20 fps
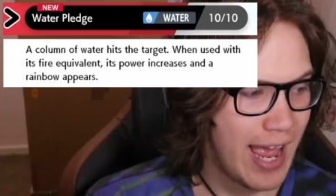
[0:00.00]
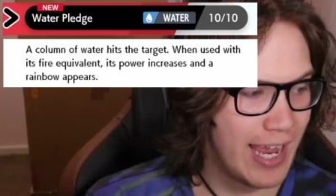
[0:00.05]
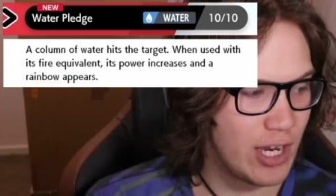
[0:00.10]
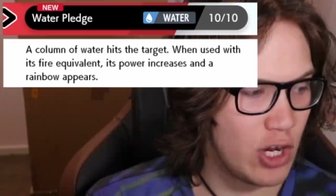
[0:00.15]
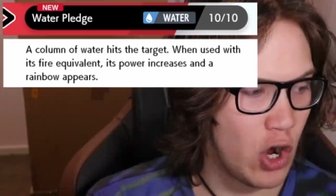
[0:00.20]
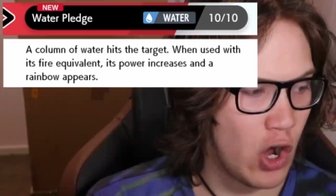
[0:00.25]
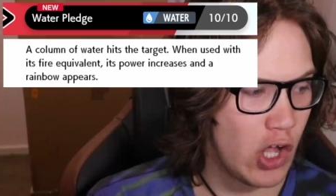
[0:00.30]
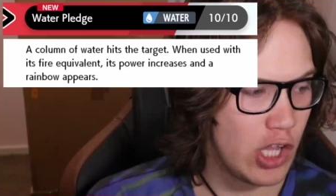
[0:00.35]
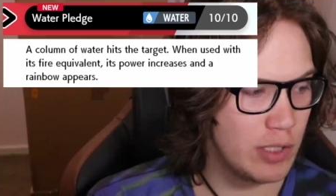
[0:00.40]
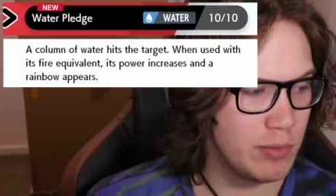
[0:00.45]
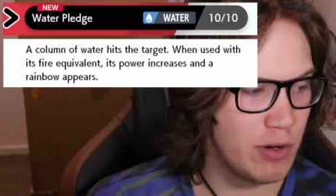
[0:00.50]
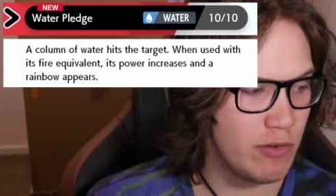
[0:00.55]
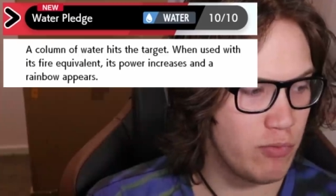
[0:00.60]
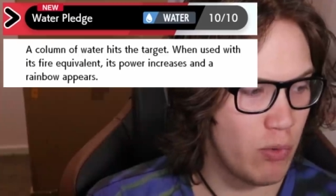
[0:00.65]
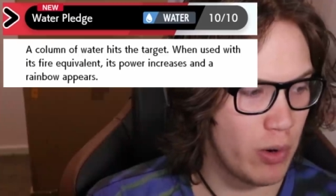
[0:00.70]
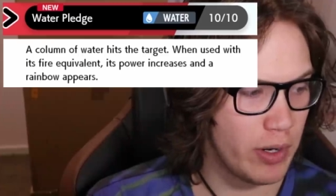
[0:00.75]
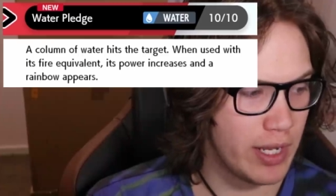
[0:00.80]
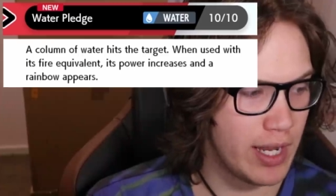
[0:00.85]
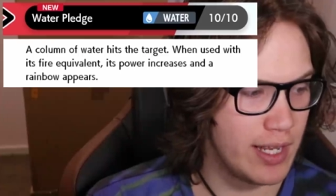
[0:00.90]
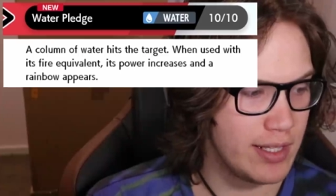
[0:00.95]
A column of
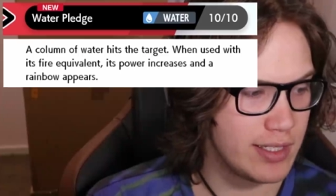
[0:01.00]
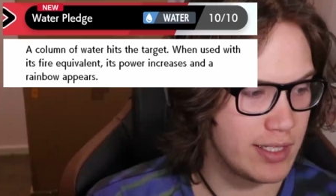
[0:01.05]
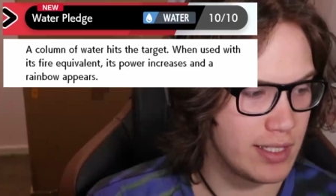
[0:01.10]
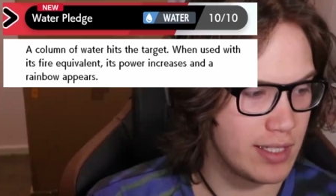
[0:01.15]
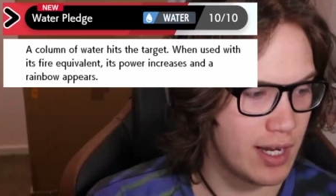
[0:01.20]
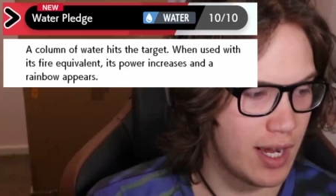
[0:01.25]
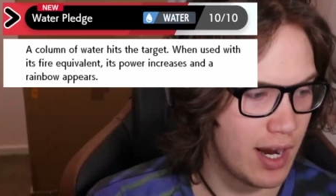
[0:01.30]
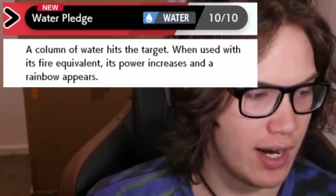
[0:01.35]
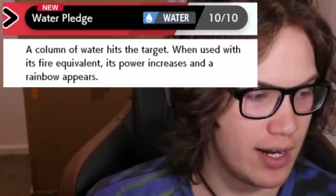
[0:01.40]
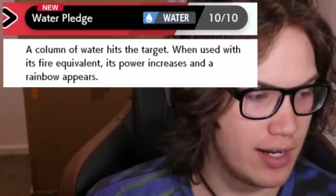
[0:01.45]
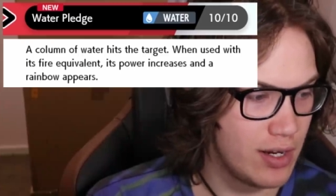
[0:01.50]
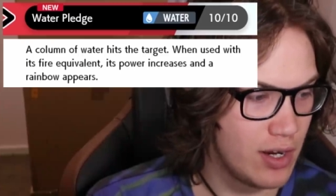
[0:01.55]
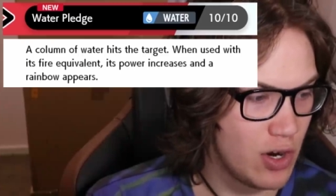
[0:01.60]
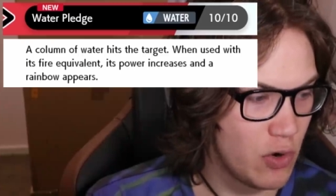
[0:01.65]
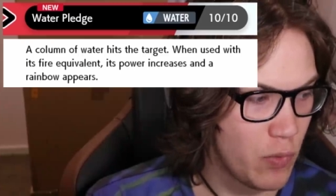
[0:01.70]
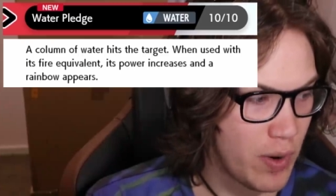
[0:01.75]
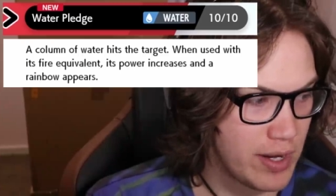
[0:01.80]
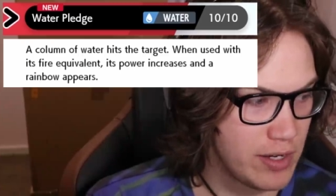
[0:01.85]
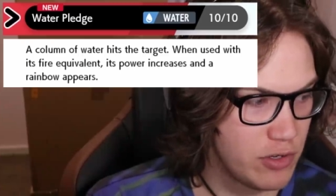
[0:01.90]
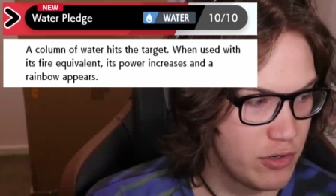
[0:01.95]
water hits the target.
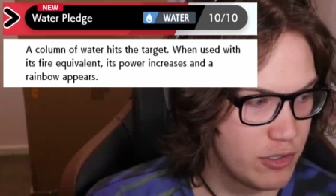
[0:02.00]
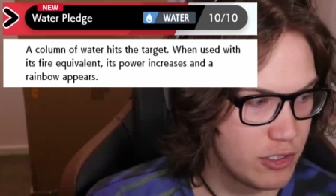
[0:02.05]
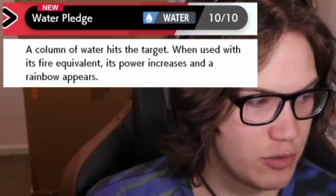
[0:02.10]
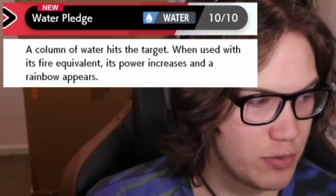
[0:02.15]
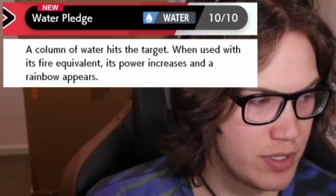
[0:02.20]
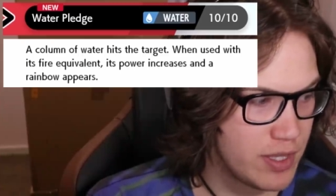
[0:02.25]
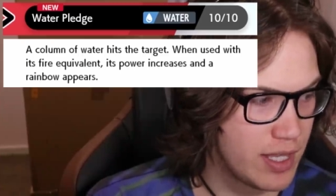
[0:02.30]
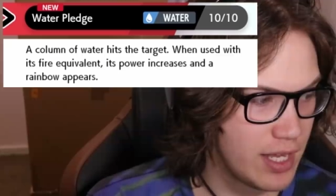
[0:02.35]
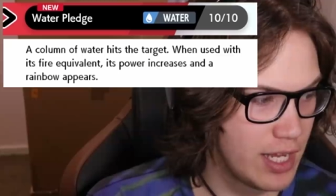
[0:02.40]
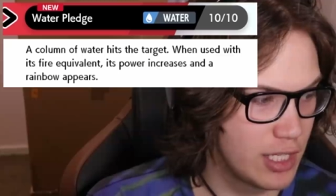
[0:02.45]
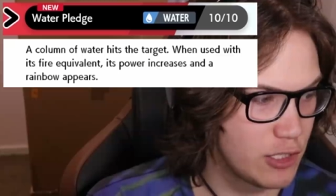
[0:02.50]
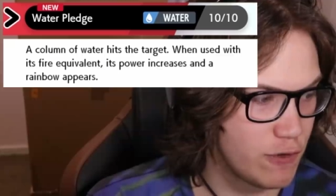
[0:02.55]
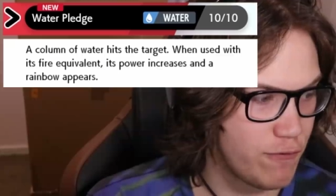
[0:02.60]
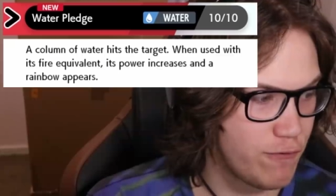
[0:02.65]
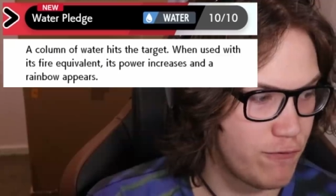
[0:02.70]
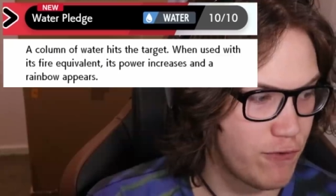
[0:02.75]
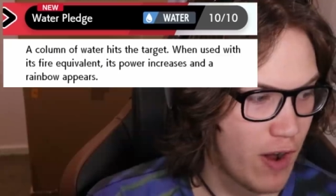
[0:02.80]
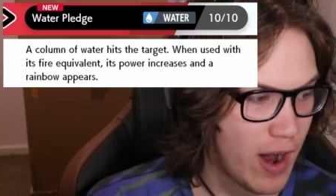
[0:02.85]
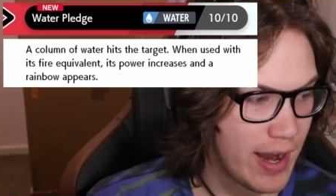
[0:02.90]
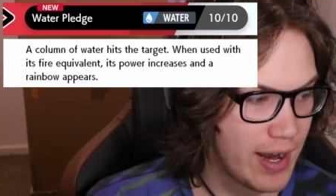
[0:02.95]
When used with its
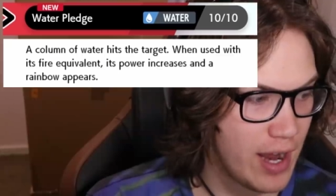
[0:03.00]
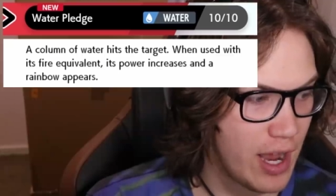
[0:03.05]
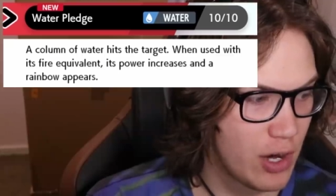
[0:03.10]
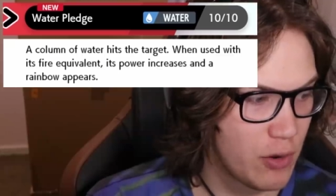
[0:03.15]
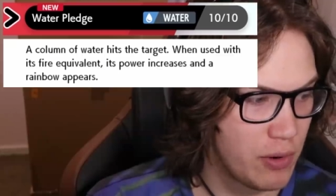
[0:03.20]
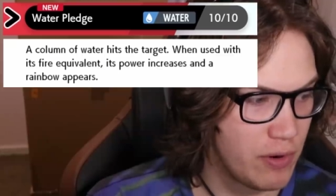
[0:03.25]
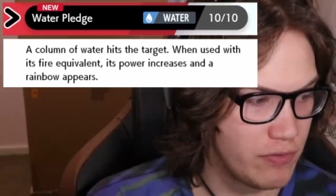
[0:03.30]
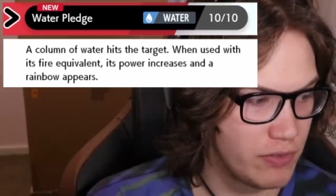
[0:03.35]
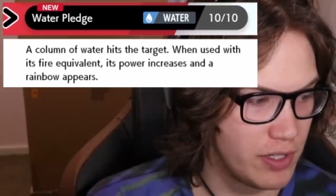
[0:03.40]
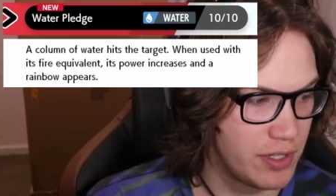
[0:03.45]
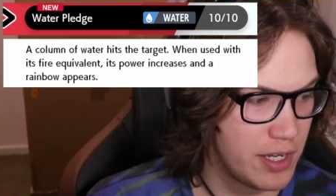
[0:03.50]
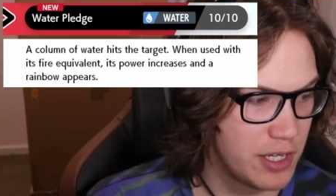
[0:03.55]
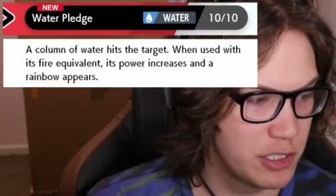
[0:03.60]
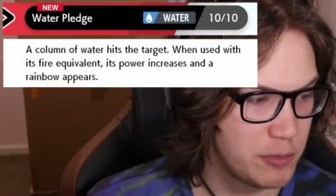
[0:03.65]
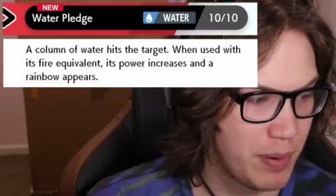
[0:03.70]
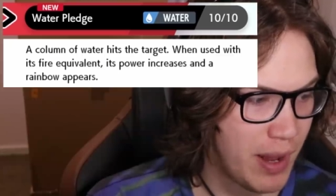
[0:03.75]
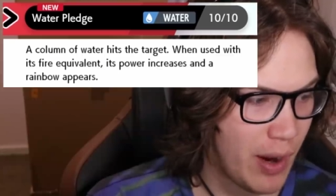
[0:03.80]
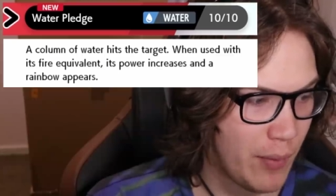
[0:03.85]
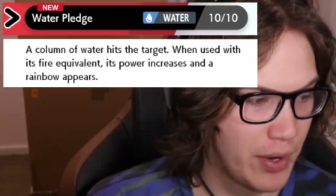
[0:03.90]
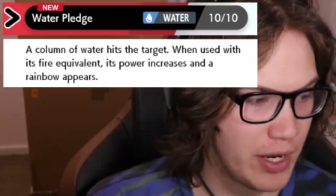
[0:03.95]
fire equivalent,
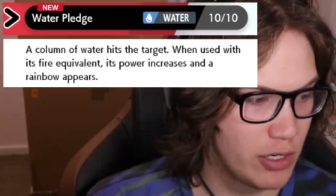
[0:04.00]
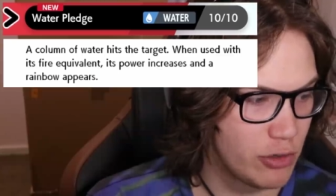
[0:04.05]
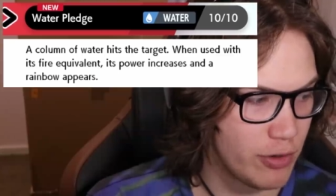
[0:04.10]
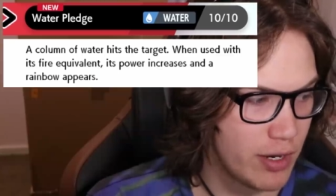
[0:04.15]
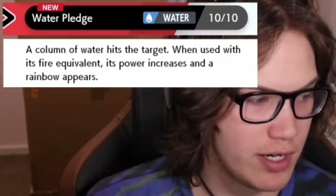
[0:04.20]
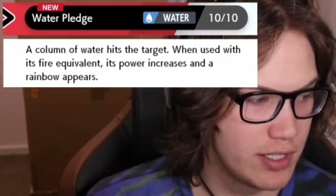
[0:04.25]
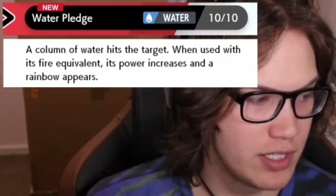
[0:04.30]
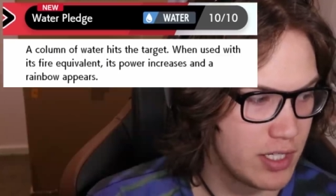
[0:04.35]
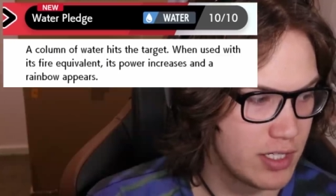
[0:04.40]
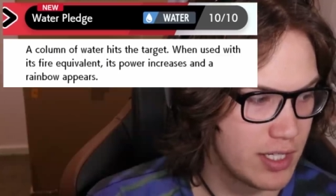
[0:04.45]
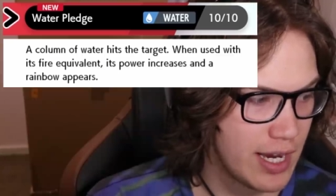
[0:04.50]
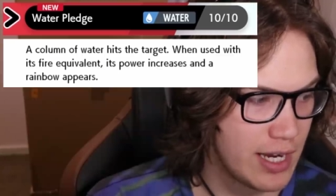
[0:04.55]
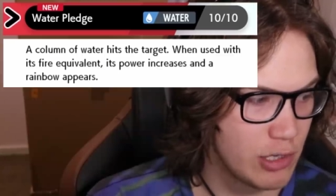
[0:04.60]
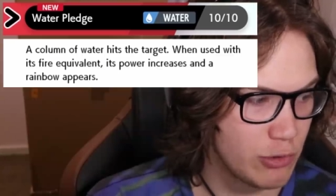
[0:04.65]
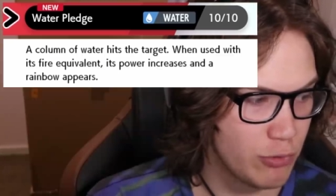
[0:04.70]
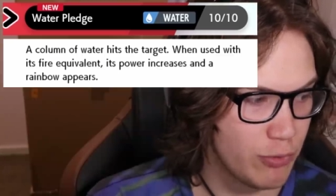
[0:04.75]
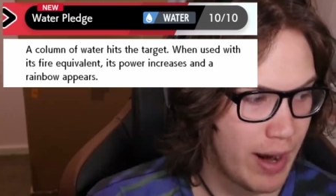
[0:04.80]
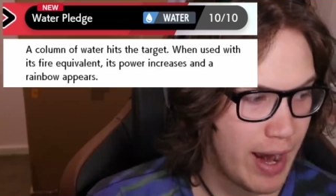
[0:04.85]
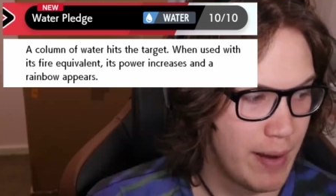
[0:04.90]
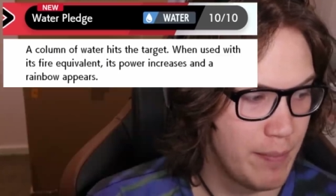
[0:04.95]
its power increases and
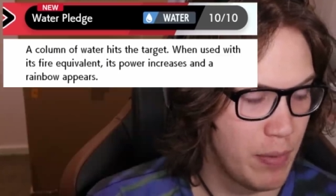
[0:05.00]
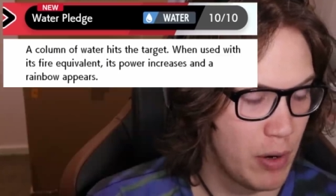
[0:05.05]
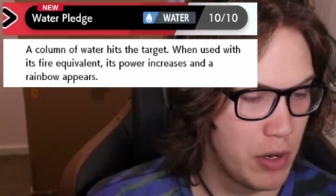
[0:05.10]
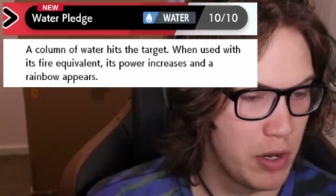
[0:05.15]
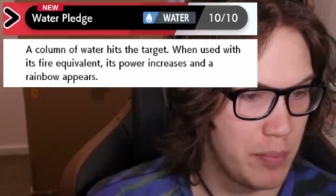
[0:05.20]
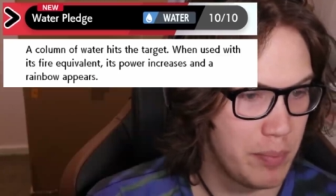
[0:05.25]
a rainbow